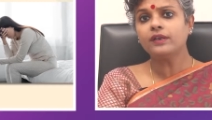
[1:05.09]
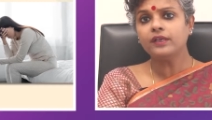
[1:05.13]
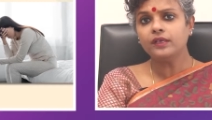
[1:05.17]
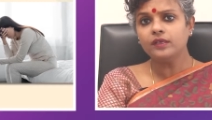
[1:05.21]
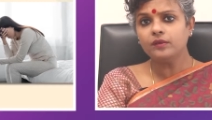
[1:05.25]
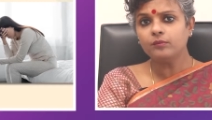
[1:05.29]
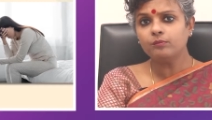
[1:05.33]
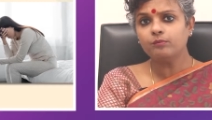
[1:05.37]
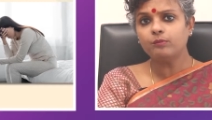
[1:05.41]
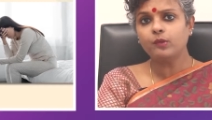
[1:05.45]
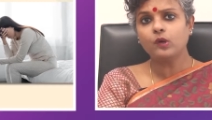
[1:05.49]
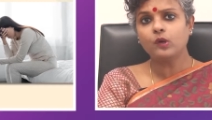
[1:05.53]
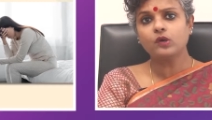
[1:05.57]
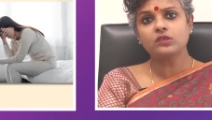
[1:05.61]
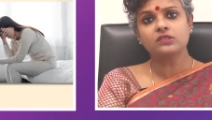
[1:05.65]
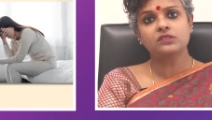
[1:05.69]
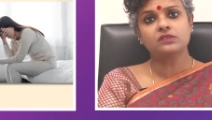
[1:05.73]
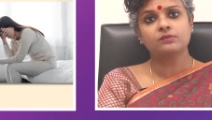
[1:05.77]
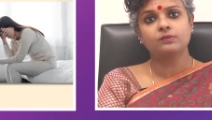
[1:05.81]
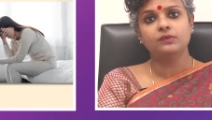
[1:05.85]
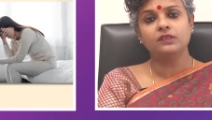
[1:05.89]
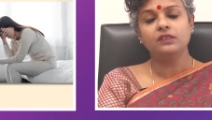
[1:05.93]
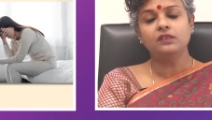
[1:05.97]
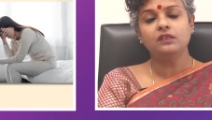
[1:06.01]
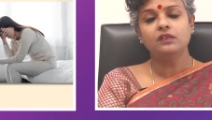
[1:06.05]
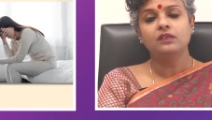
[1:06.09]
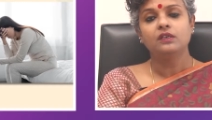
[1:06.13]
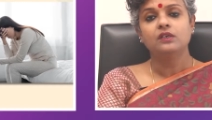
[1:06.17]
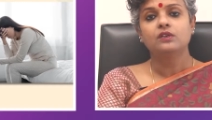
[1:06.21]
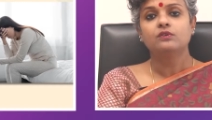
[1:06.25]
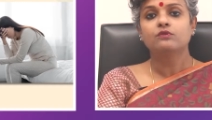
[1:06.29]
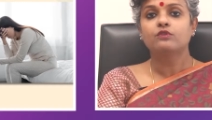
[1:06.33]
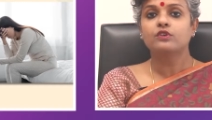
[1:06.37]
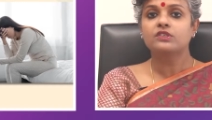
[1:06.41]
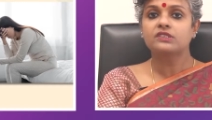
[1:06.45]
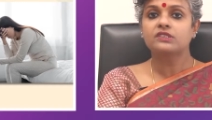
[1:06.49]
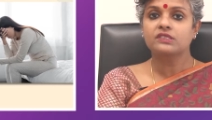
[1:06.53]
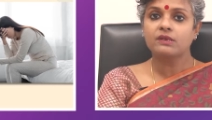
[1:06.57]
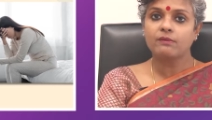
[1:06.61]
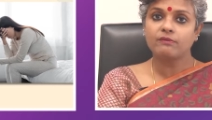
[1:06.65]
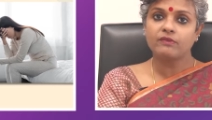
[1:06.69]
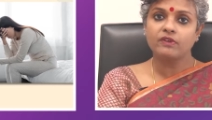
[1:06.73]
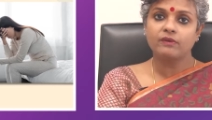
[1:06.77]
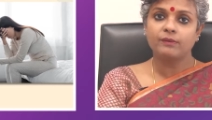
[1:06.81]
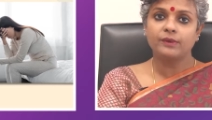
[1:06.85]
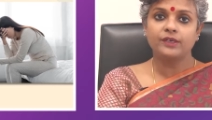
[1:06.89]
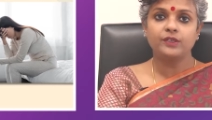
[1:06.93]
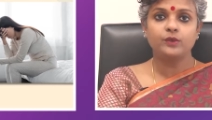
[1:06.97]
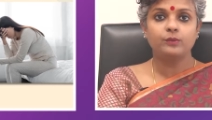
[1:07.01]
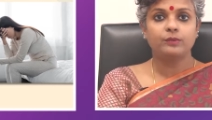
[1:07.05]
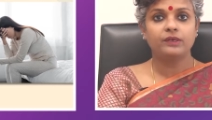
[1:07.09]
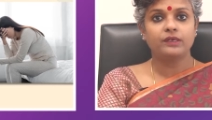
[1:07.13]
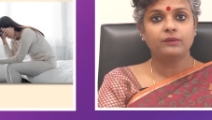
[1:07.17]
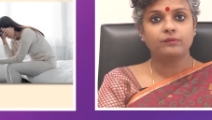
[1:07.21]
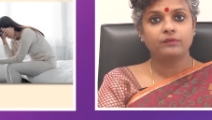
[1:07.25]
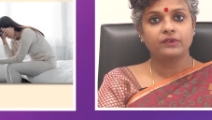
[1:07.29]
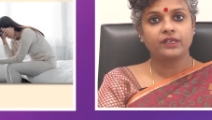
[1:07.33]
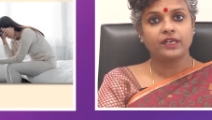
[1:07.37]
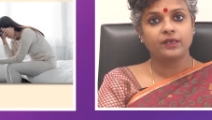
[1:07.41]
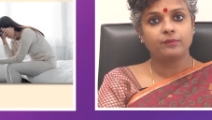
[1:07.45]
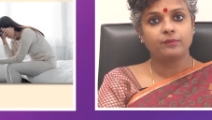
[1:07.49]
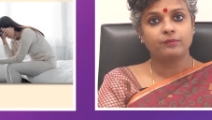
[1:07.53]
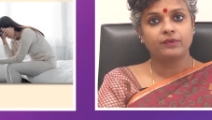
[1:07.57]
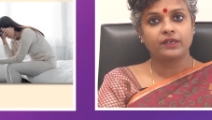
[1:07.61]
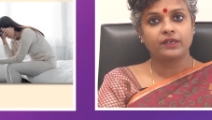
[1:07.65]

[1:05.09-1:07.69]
impossible for some women to get